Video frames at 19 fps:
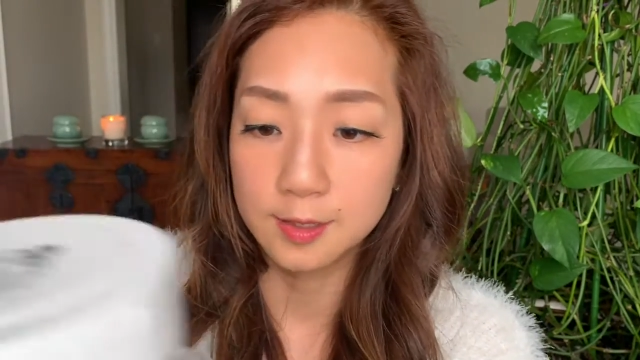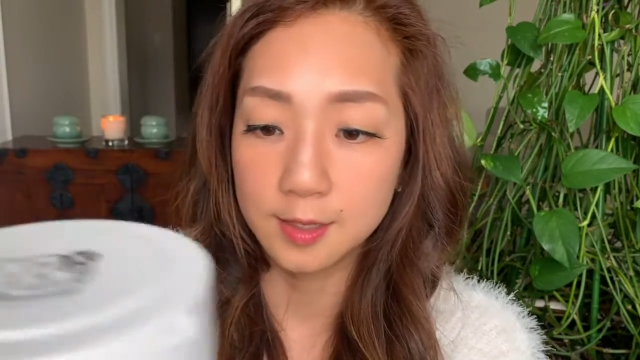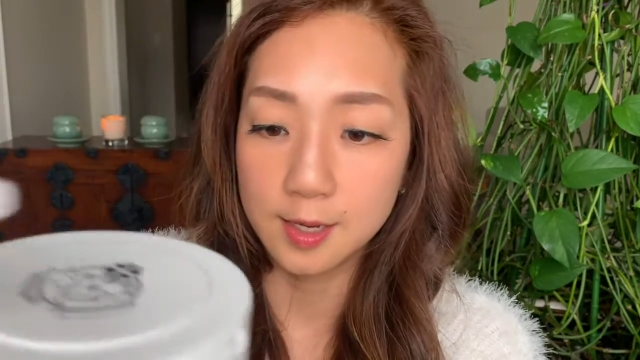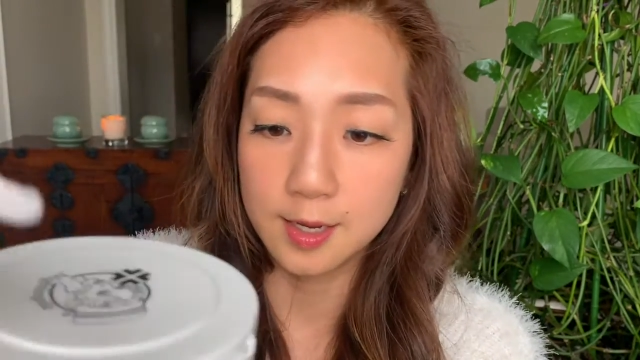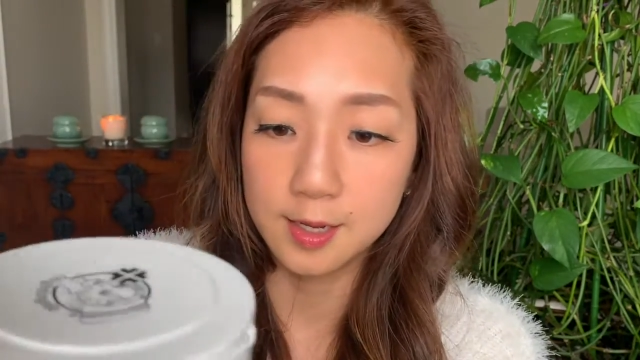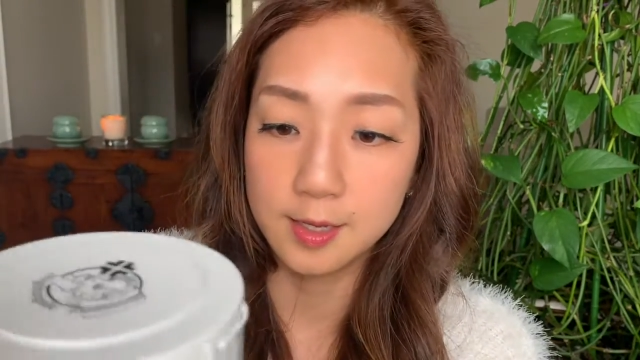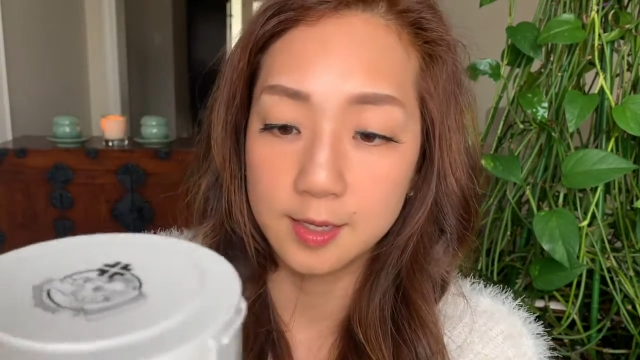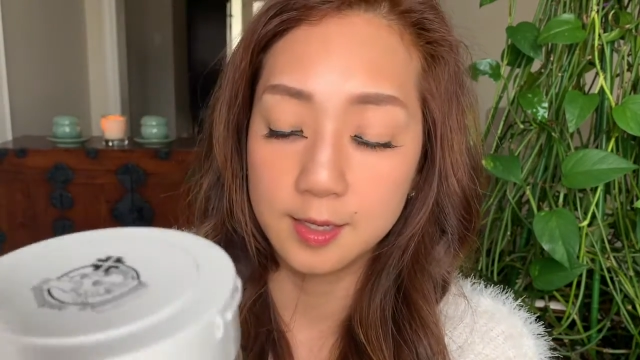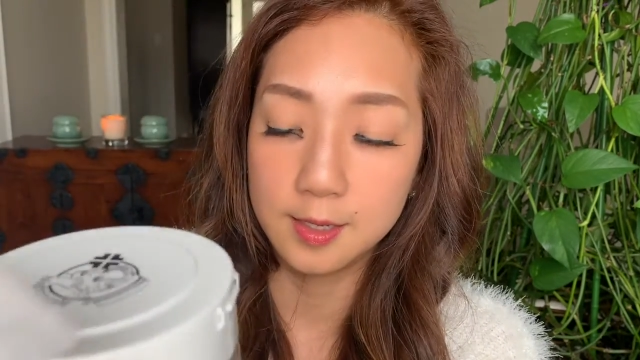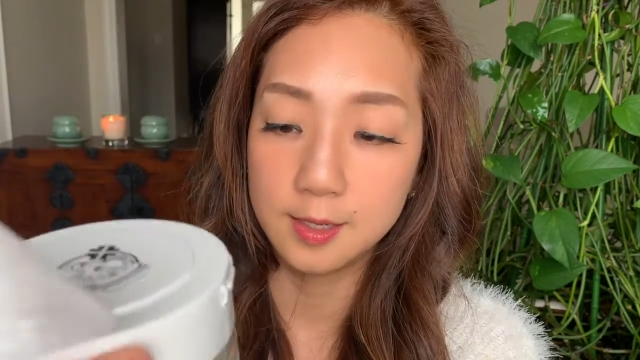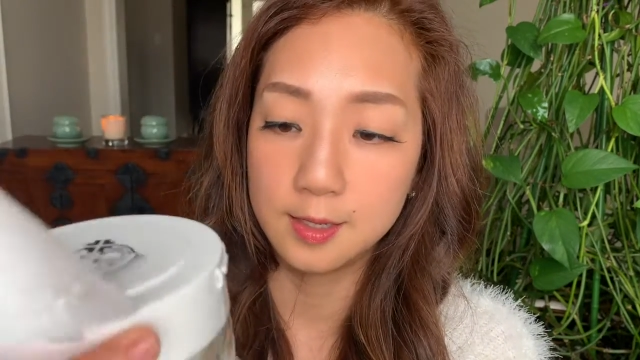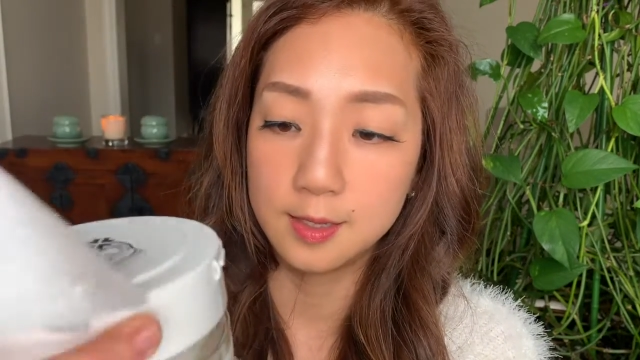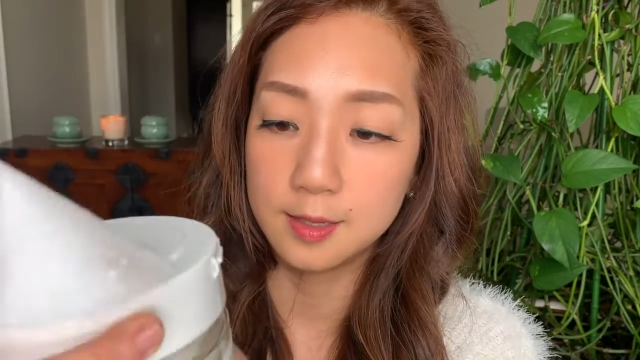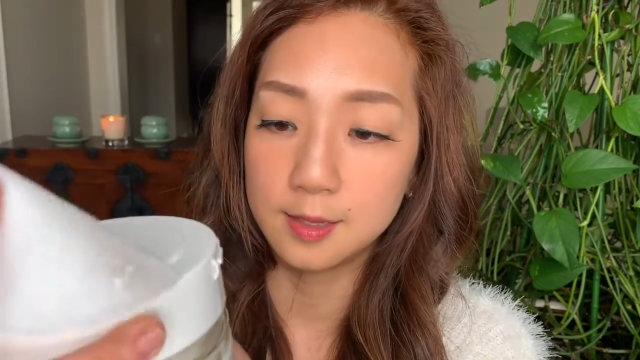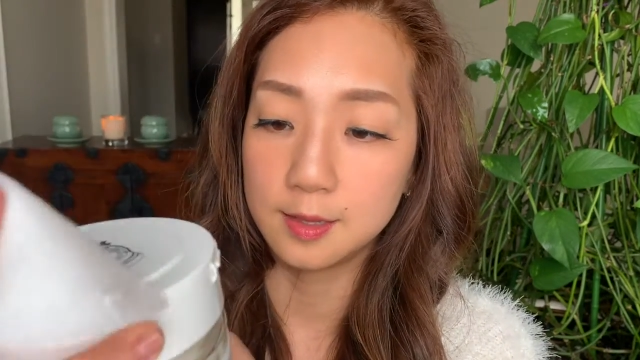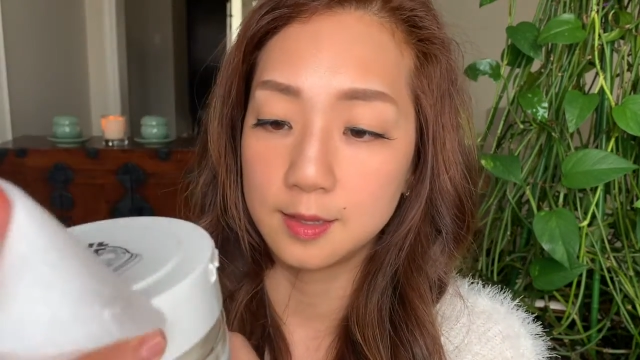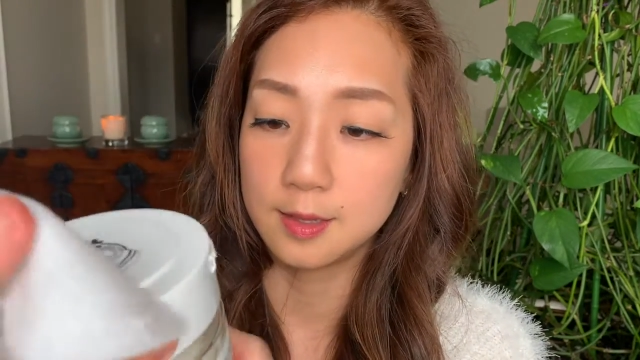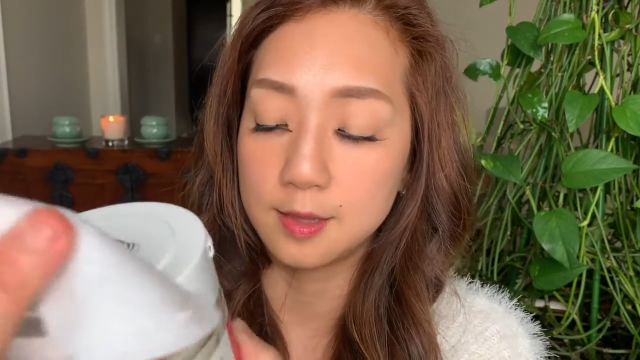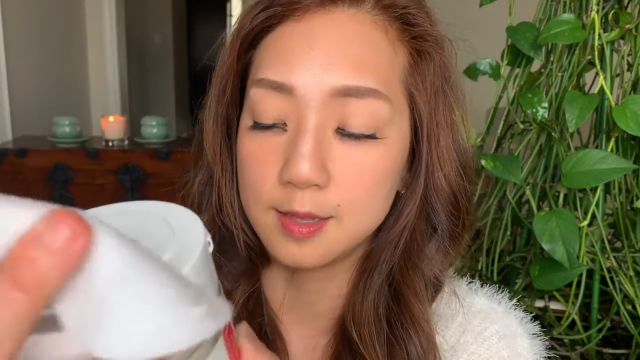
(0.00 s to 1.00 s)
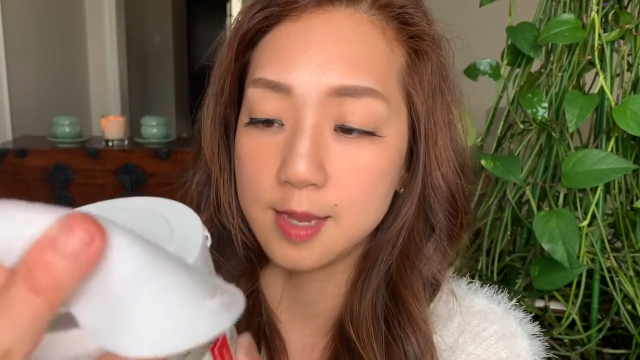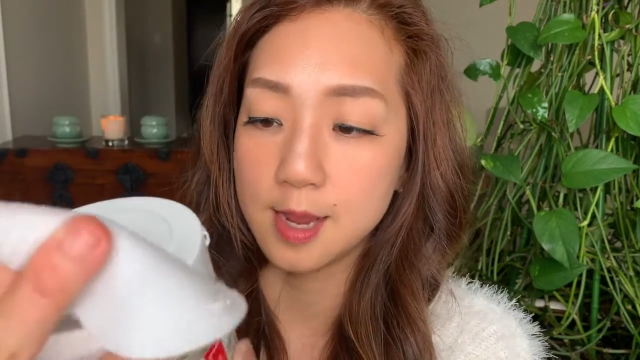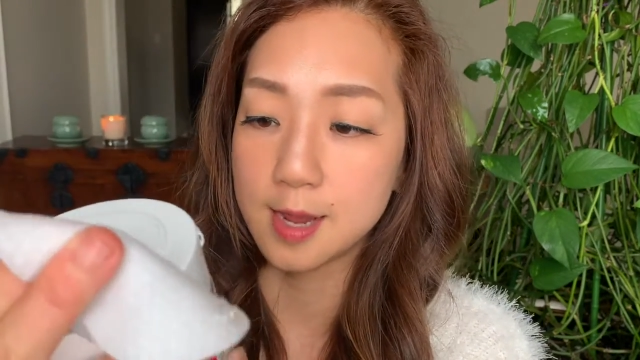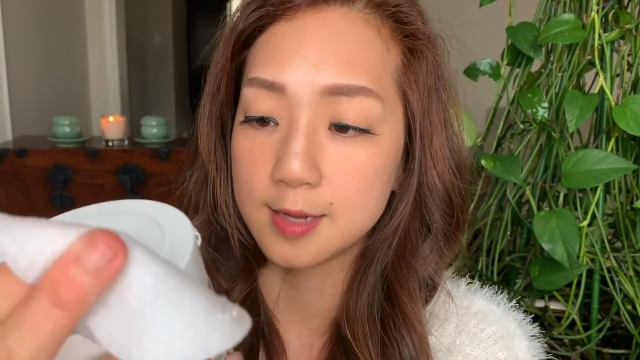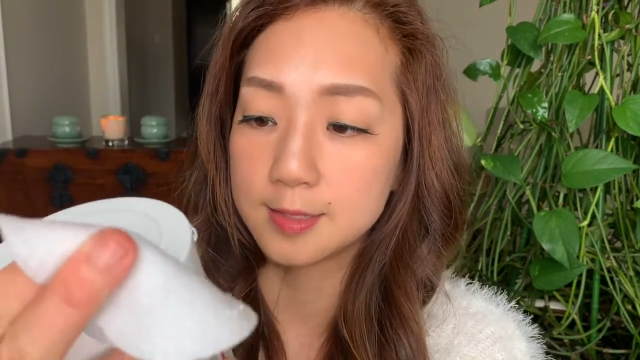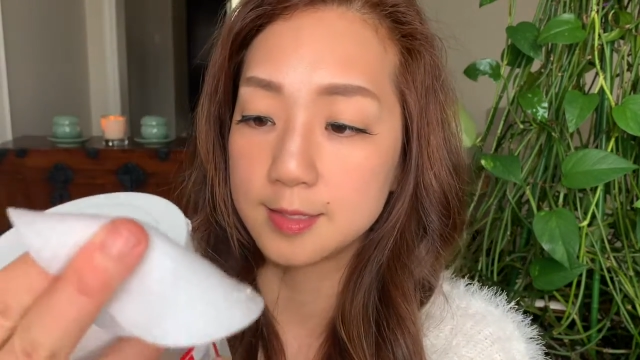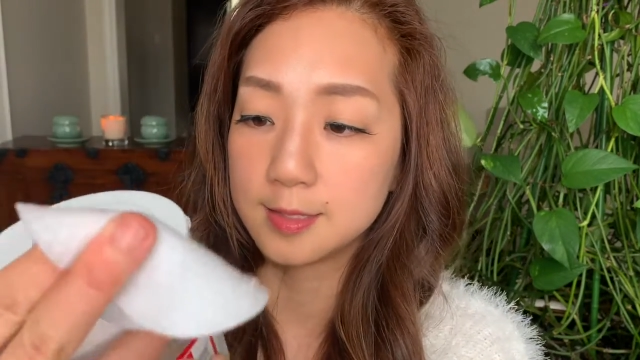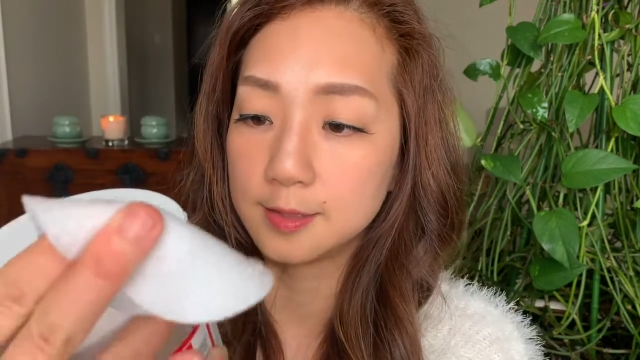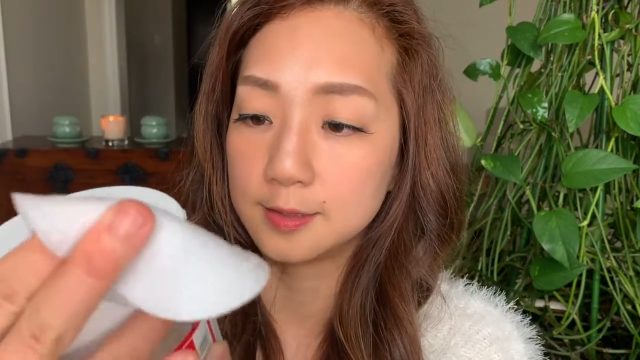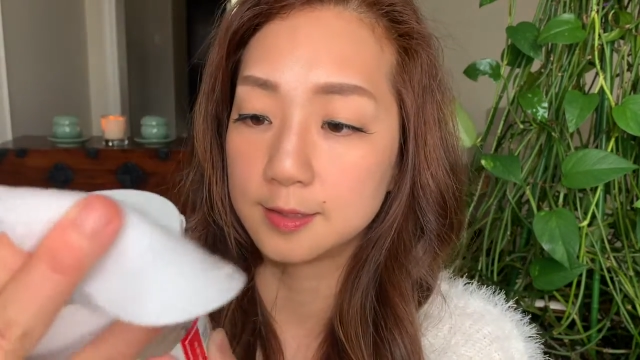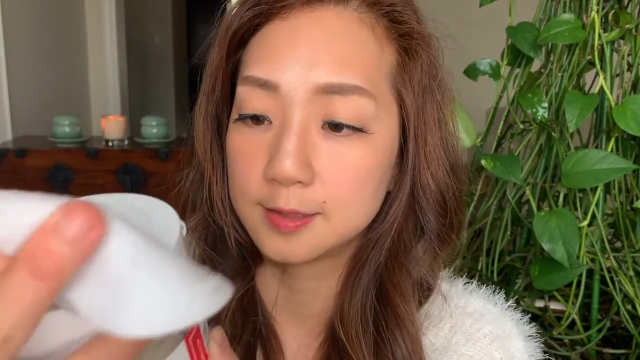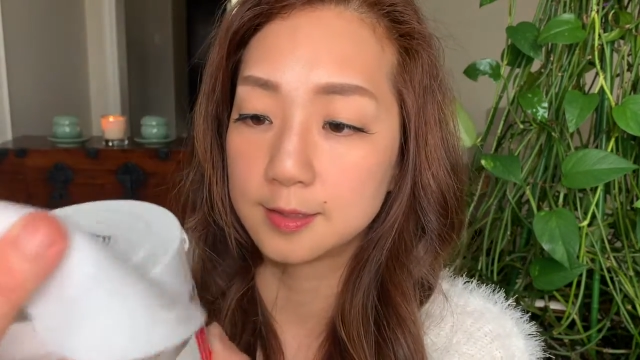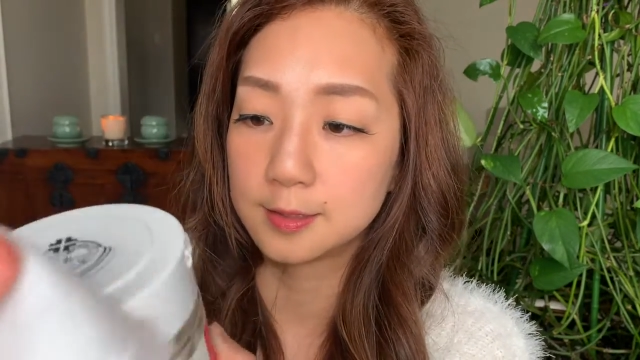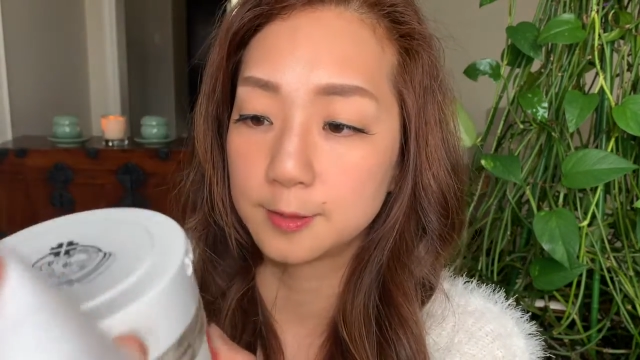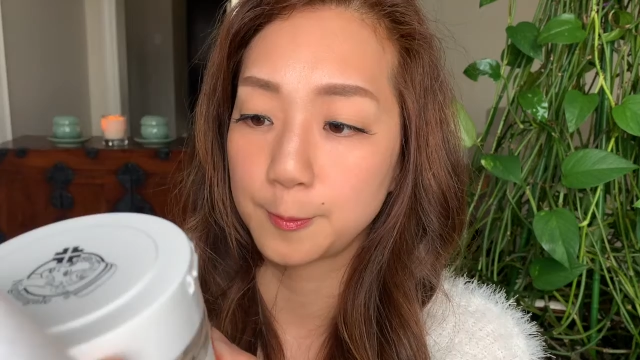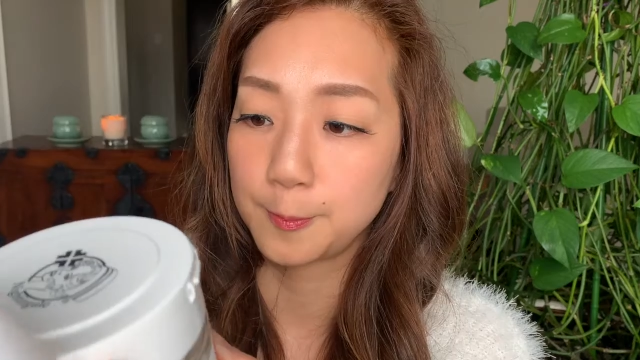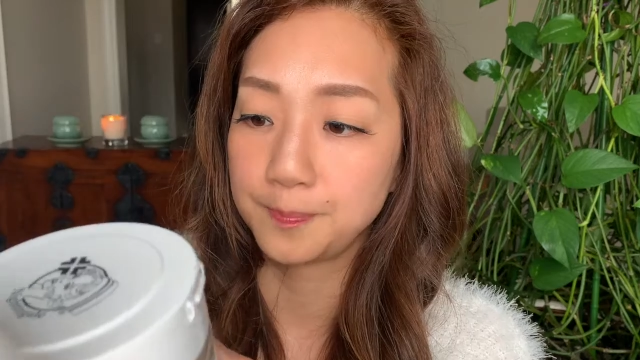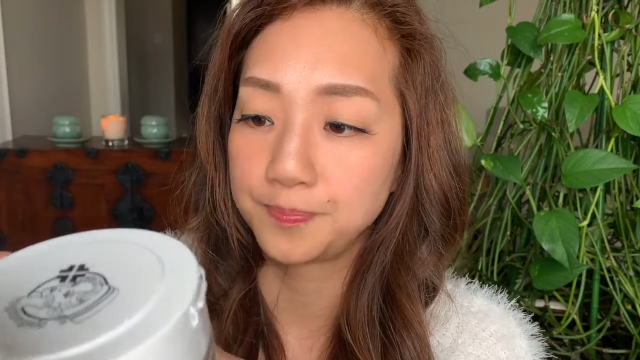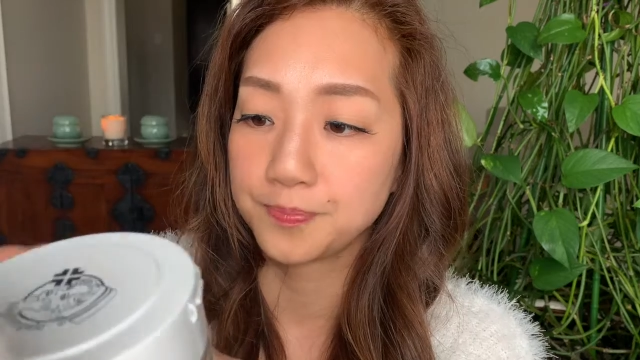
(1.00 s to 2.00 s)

in the essence.